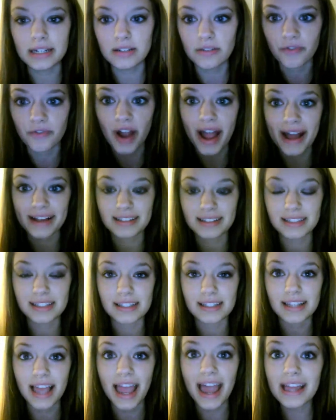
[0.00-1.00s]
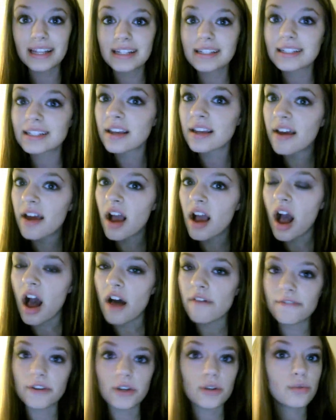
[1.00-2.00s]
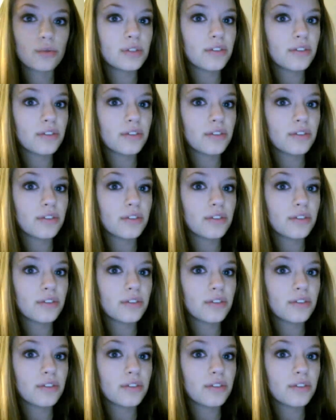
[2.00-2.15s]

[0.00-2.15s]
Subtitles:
different accents and a few